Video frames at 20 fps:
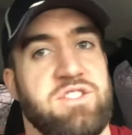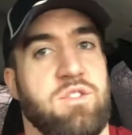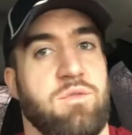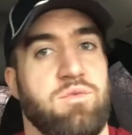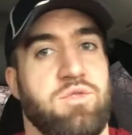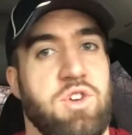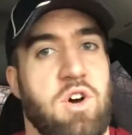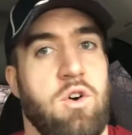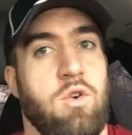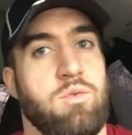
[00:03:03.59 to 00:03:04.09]
So
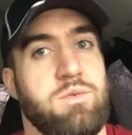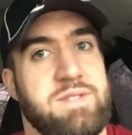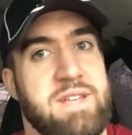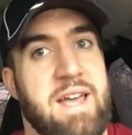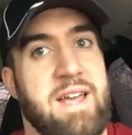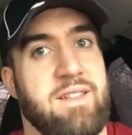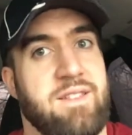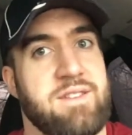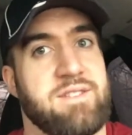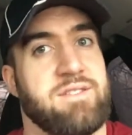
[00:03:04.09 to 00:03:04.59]
don't
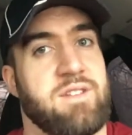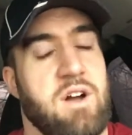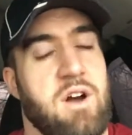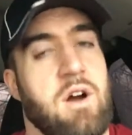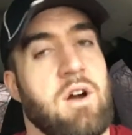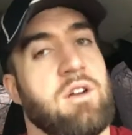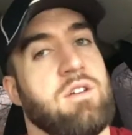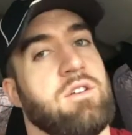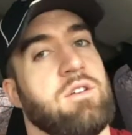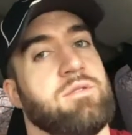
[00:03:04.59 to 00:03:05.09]
take this to
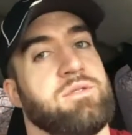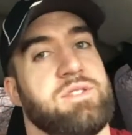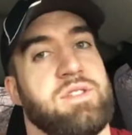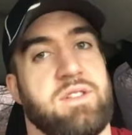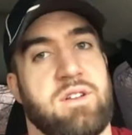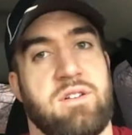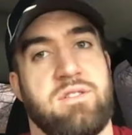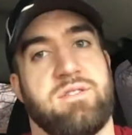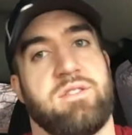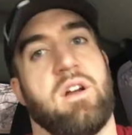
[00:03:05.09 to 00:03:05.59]
heart. Don't
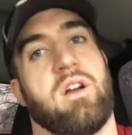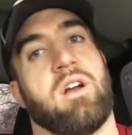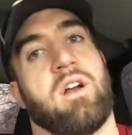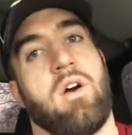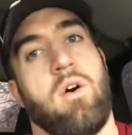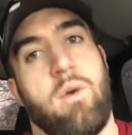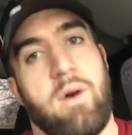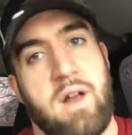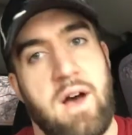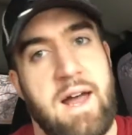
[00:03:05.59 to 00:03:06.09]
sit there and start
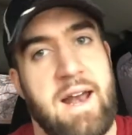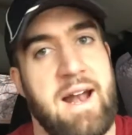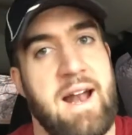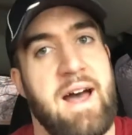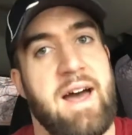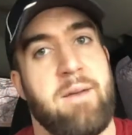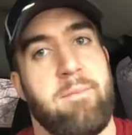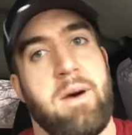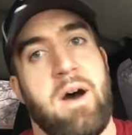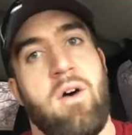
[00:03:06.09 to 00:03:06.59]
going on and
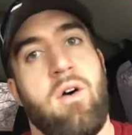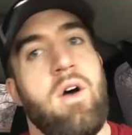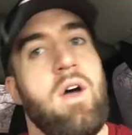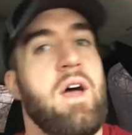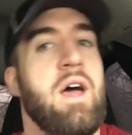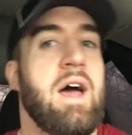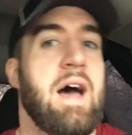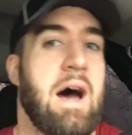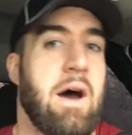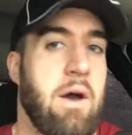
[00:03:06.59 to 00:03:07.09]
on about
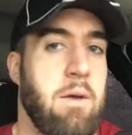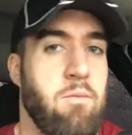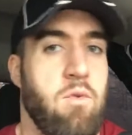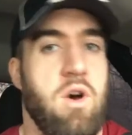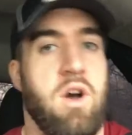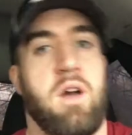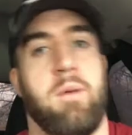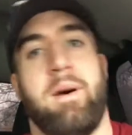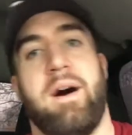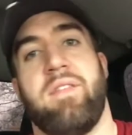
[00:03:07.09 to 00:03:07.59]
how I'm
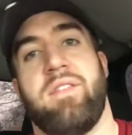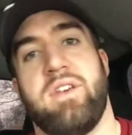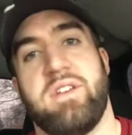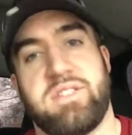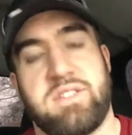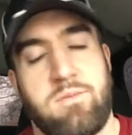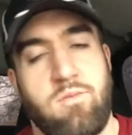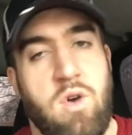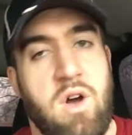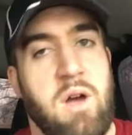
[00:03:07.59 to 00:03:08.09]
wrong about
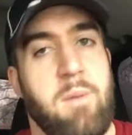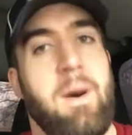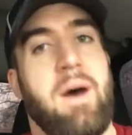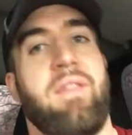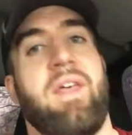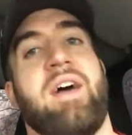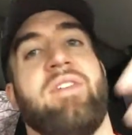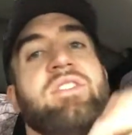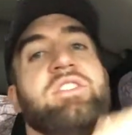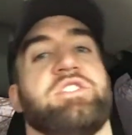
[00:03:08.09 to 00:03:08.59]
this, I'm wrong
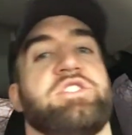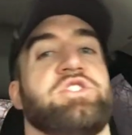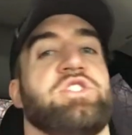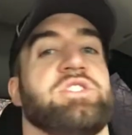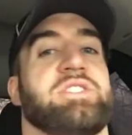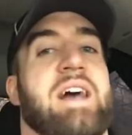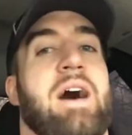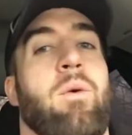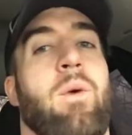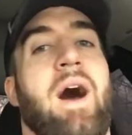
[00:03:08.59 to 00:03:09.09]
about that. This is
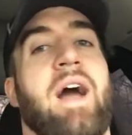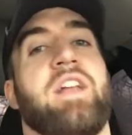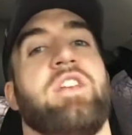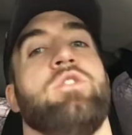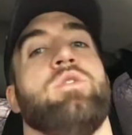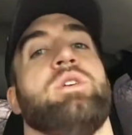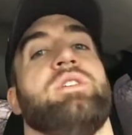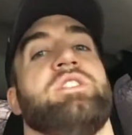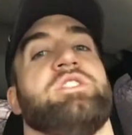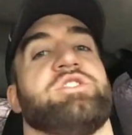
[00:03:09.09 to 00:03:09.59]
just how I
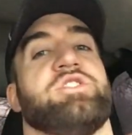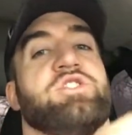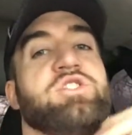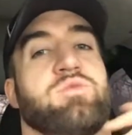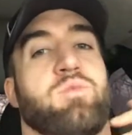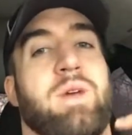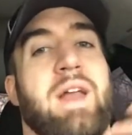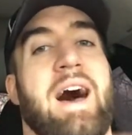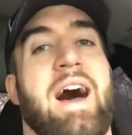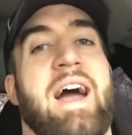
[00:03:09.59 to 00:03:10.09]
do it, and this is
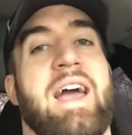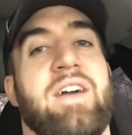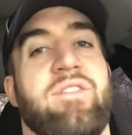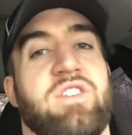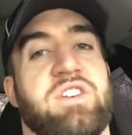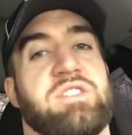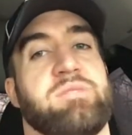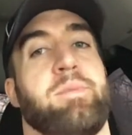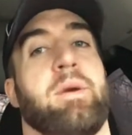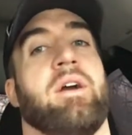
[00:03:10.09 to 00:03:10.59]
just what I
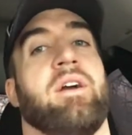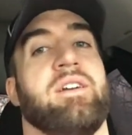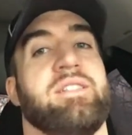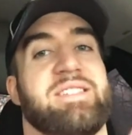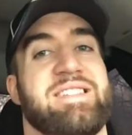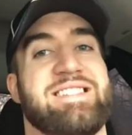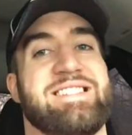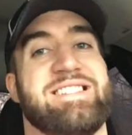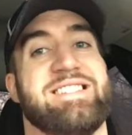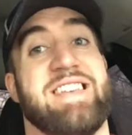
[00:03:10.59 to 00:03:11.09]
have
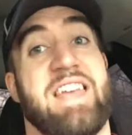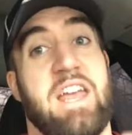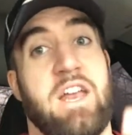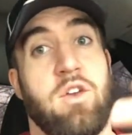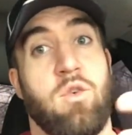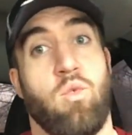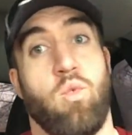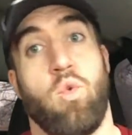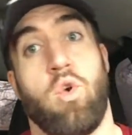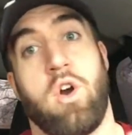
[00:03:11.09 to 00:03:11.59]
experienced and
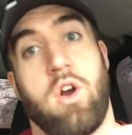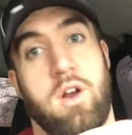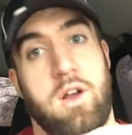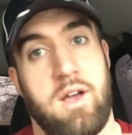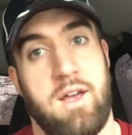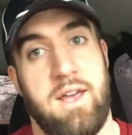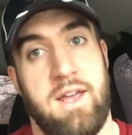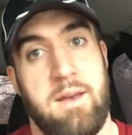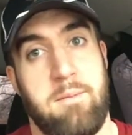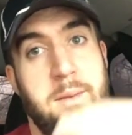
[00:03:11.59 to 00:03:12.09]
seen
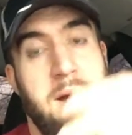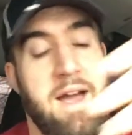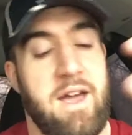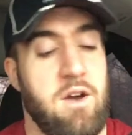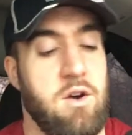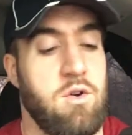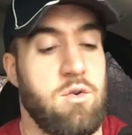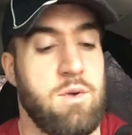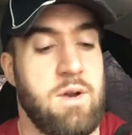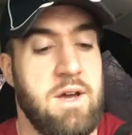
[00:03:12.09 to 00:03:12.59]
work in my
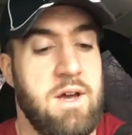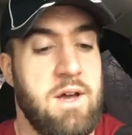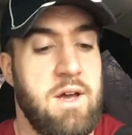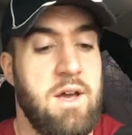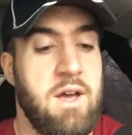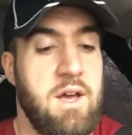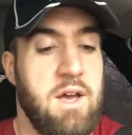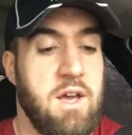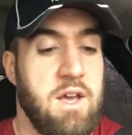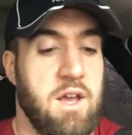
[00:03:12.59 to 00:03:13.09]
own,
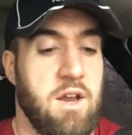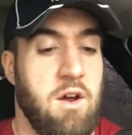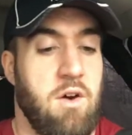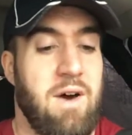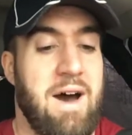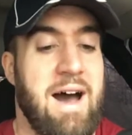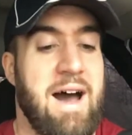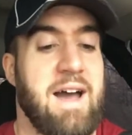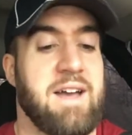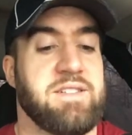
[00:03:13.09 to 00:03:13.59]

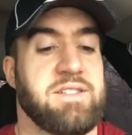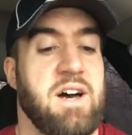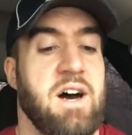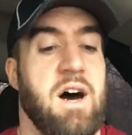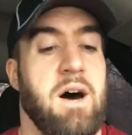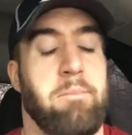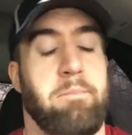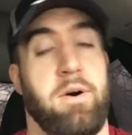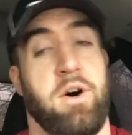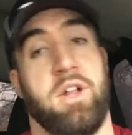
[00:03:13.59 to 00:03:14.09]
eyes.
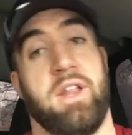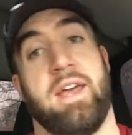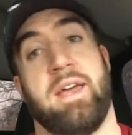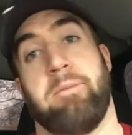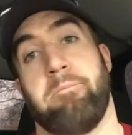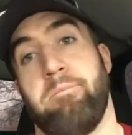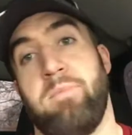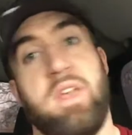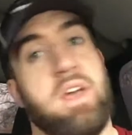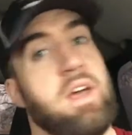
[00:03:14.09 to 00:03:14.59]
Pulling.